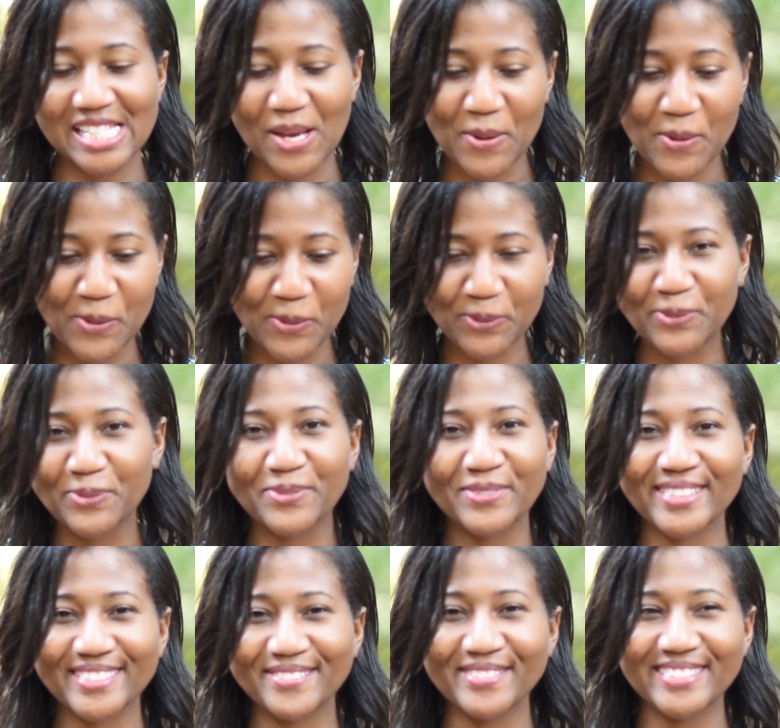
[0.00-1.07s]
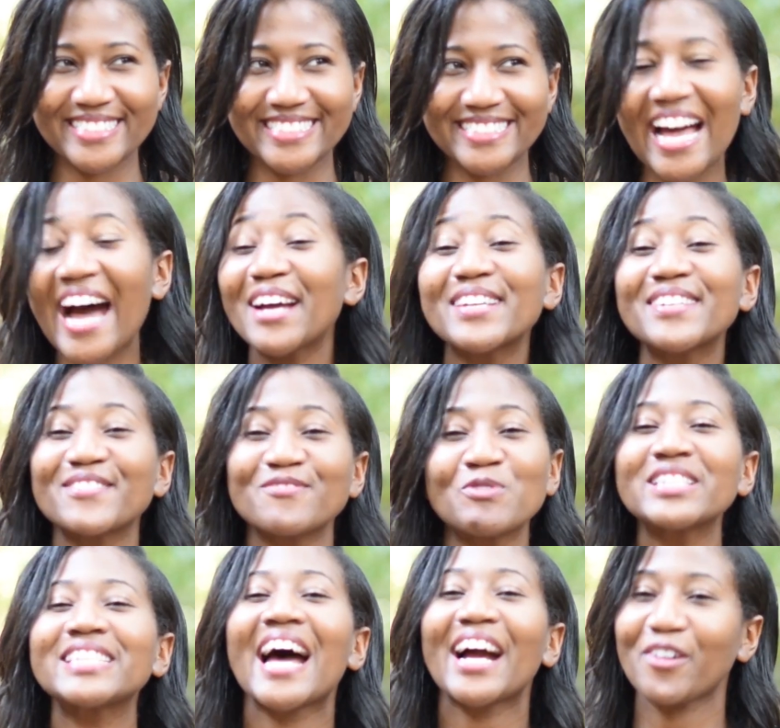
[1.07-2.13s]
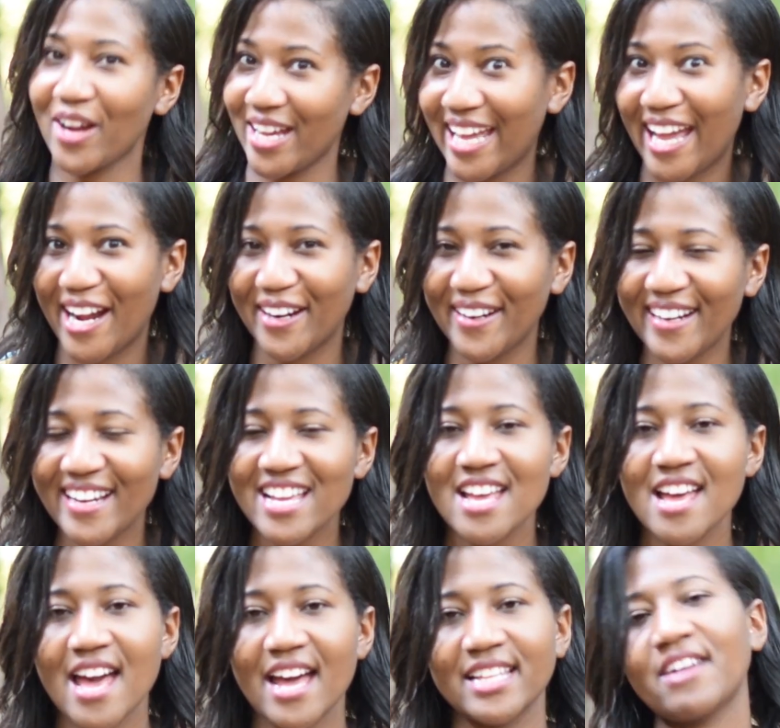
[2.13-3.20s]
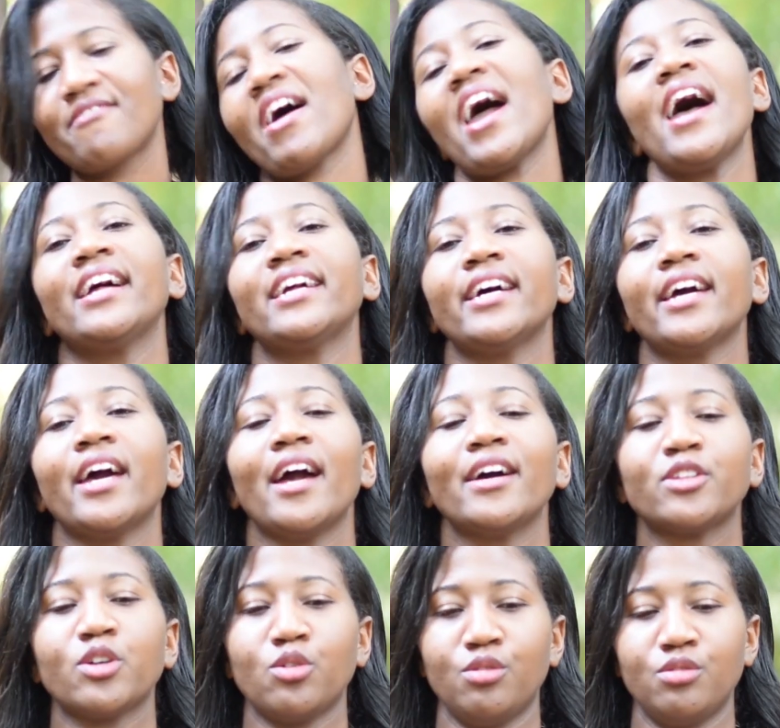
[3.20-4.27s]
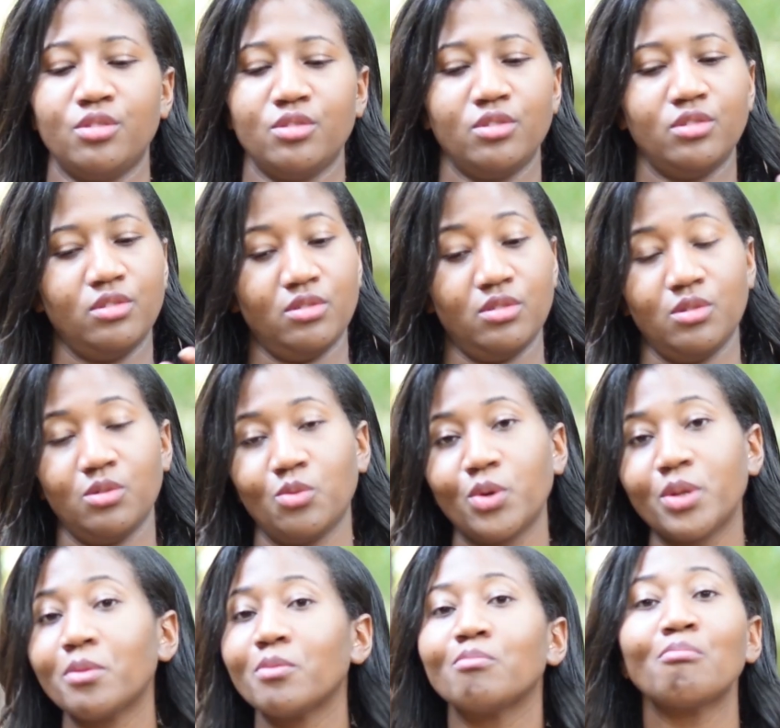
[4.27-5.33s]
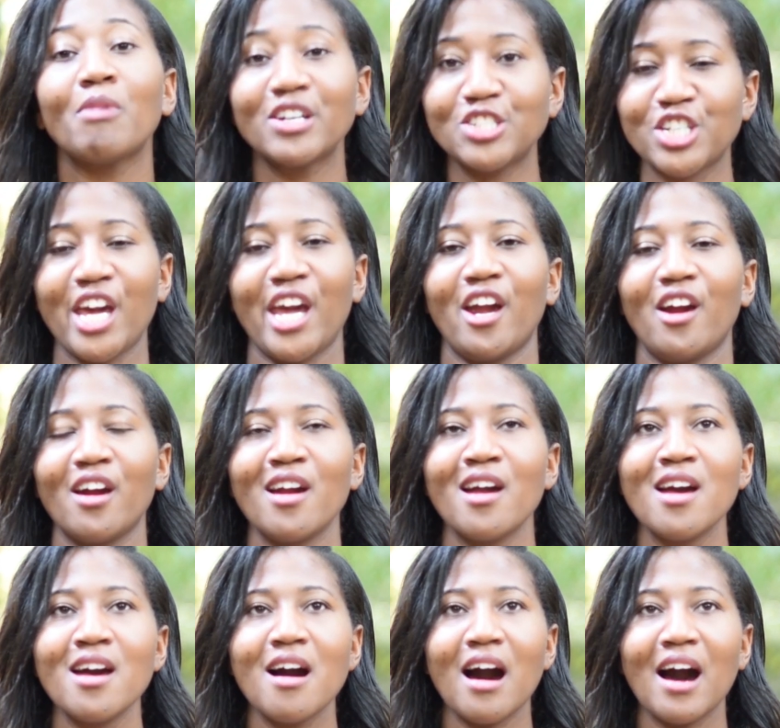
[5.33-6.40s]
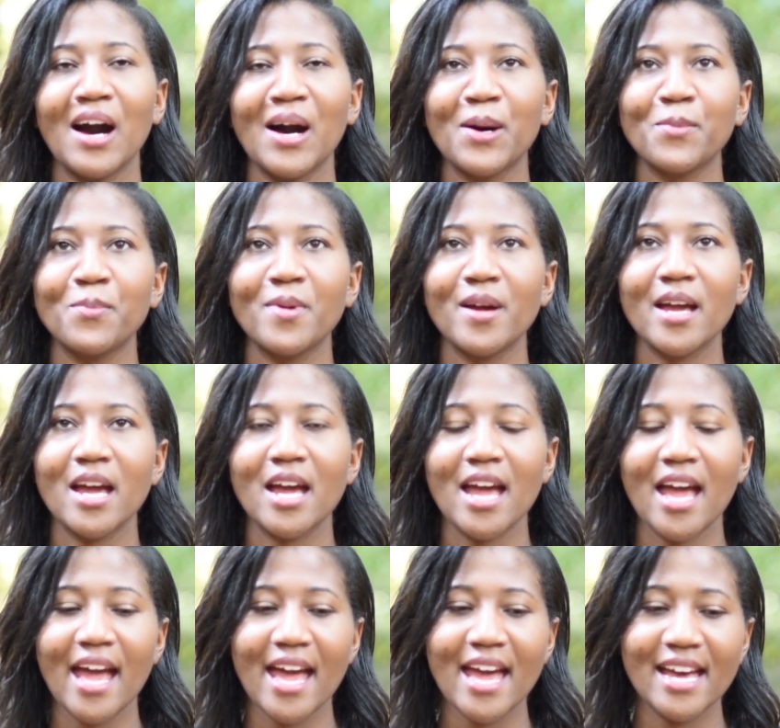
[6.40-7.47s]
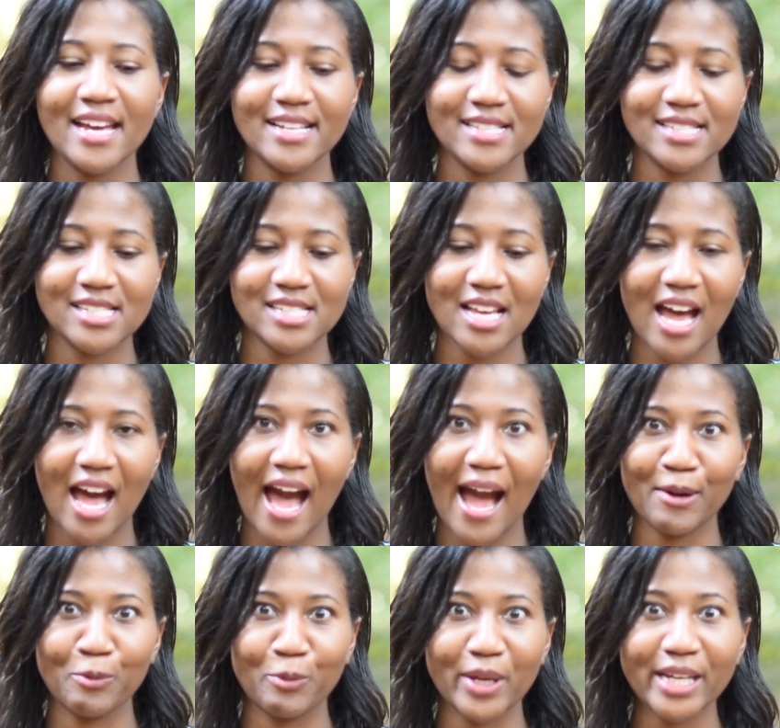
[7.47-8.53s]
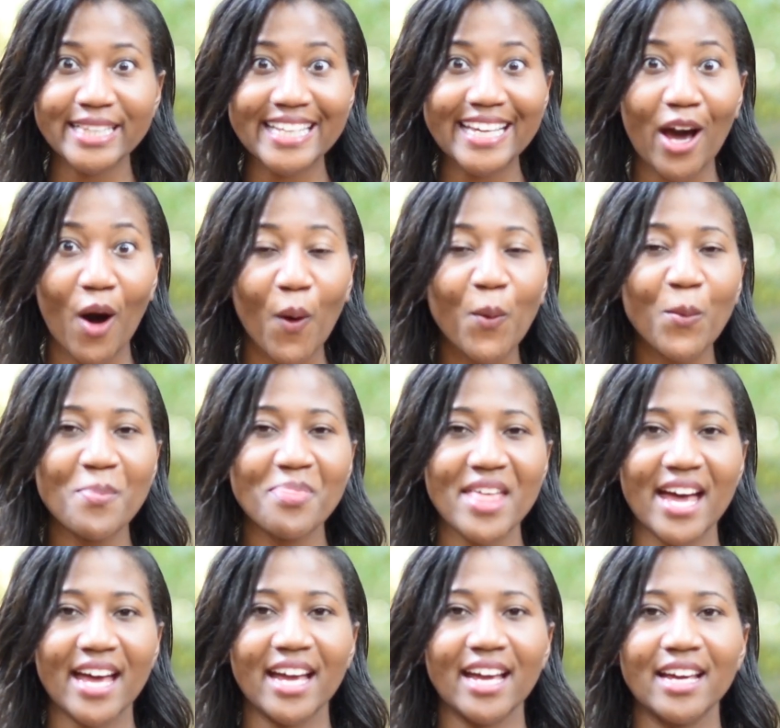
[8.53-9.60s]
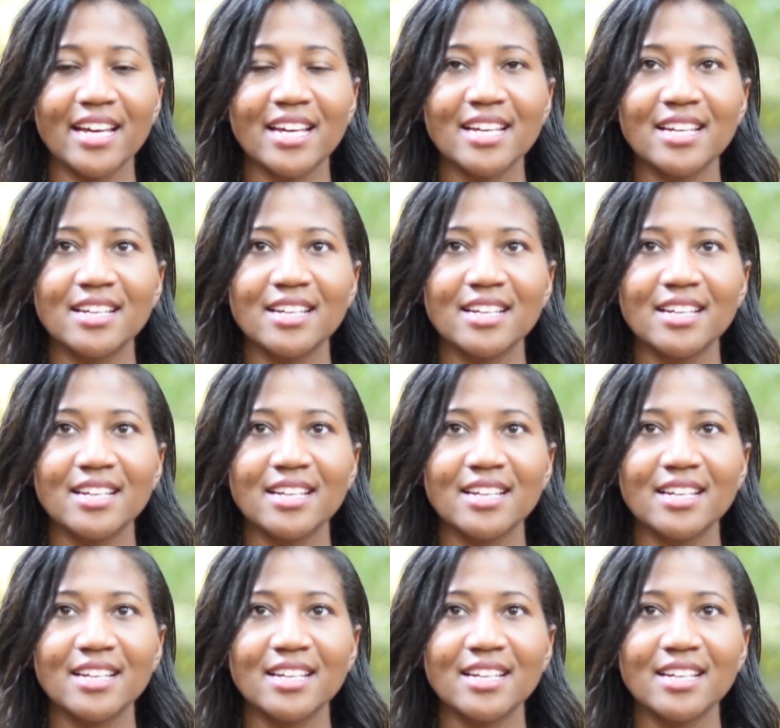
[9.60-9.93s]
so with not great care. And I've had it handled with much care. And I really hope that